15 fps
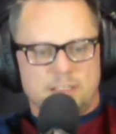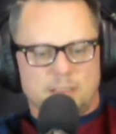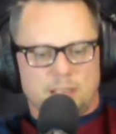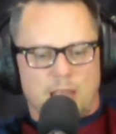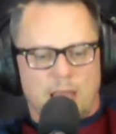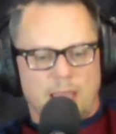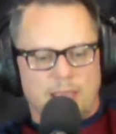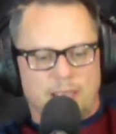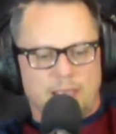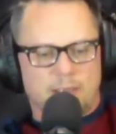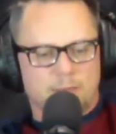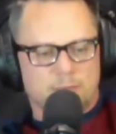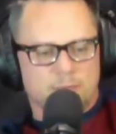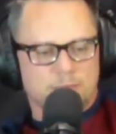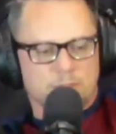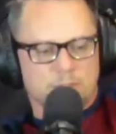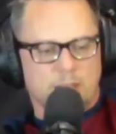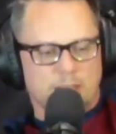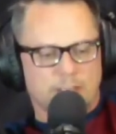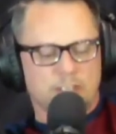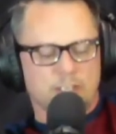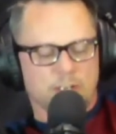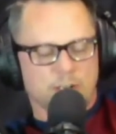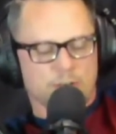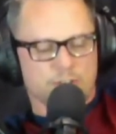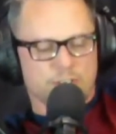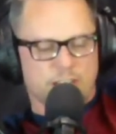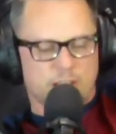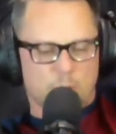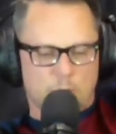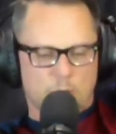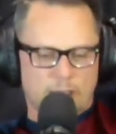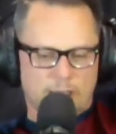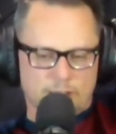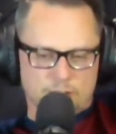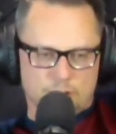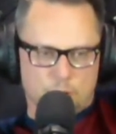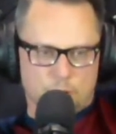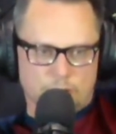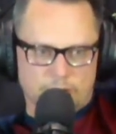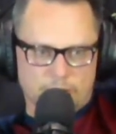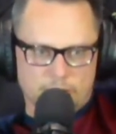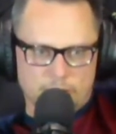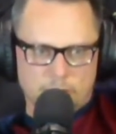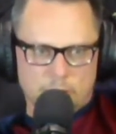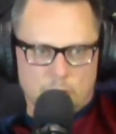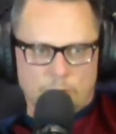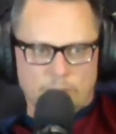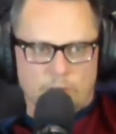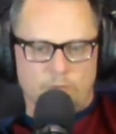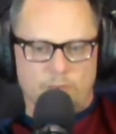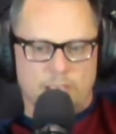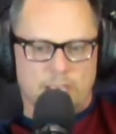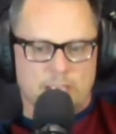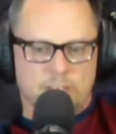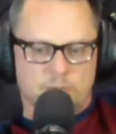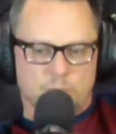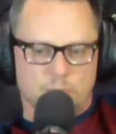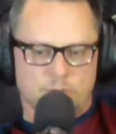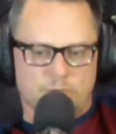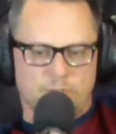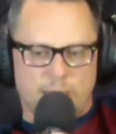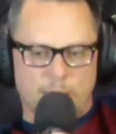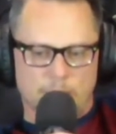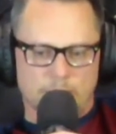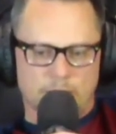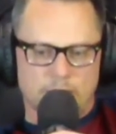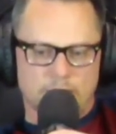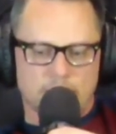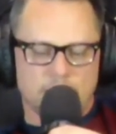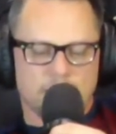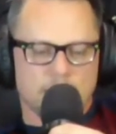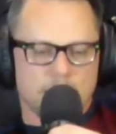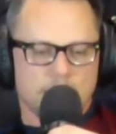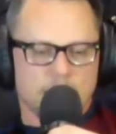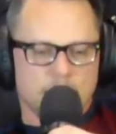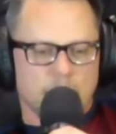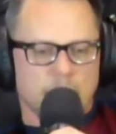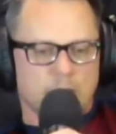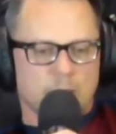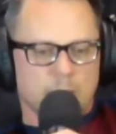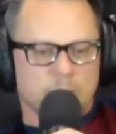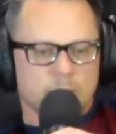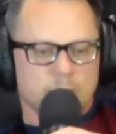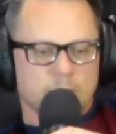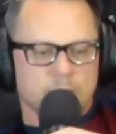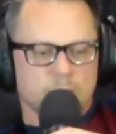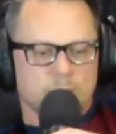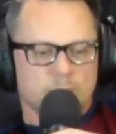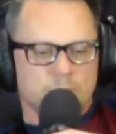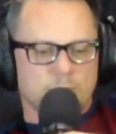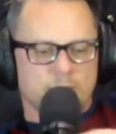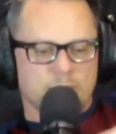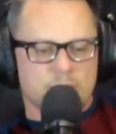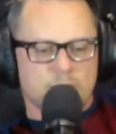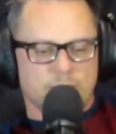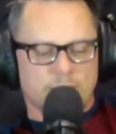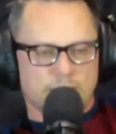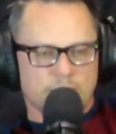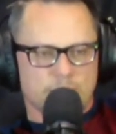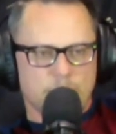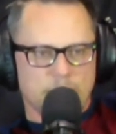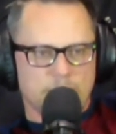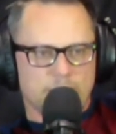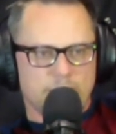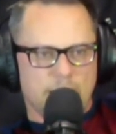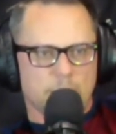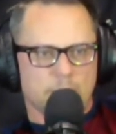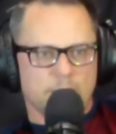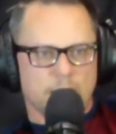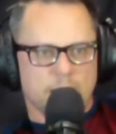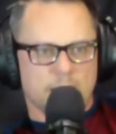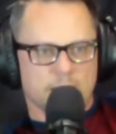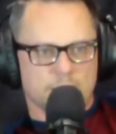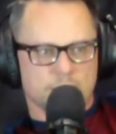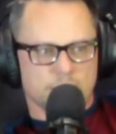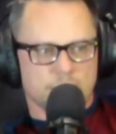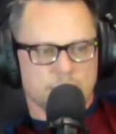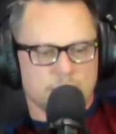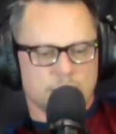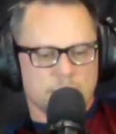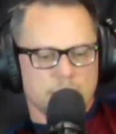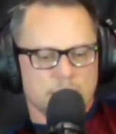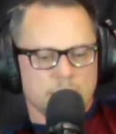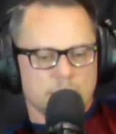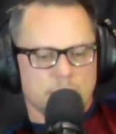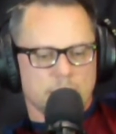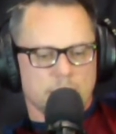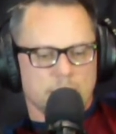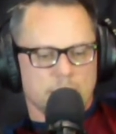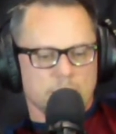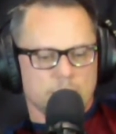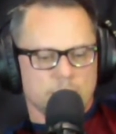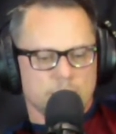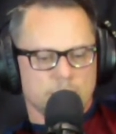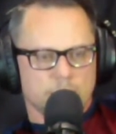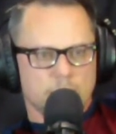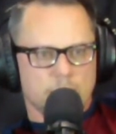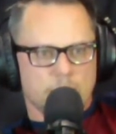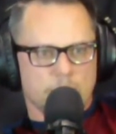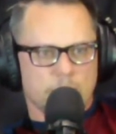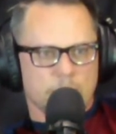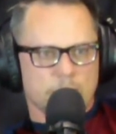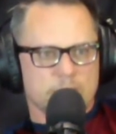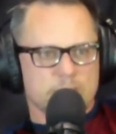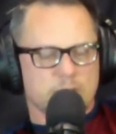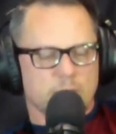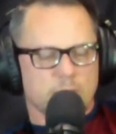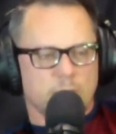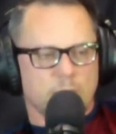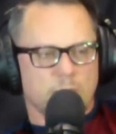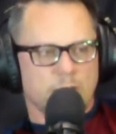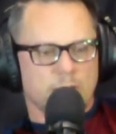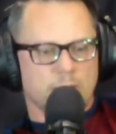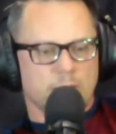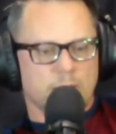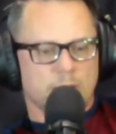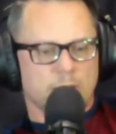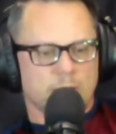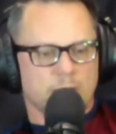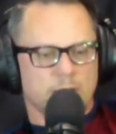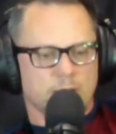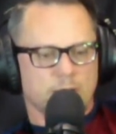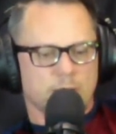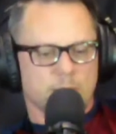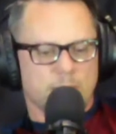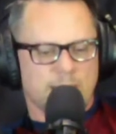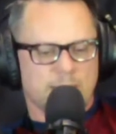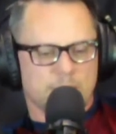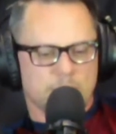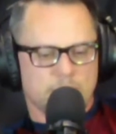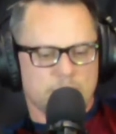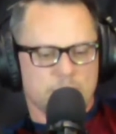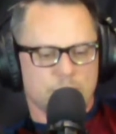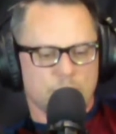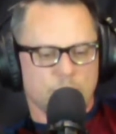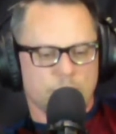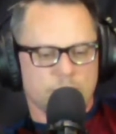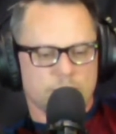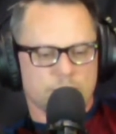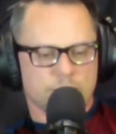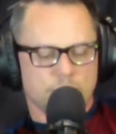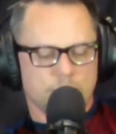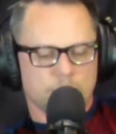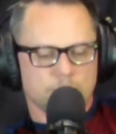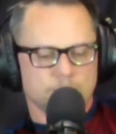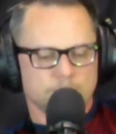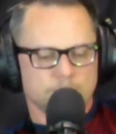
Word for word: like didn't understand why I enjoyed it, going on vacation with family. But so I've got big family vacation, coming up at some point, here in about 2 weeks or so.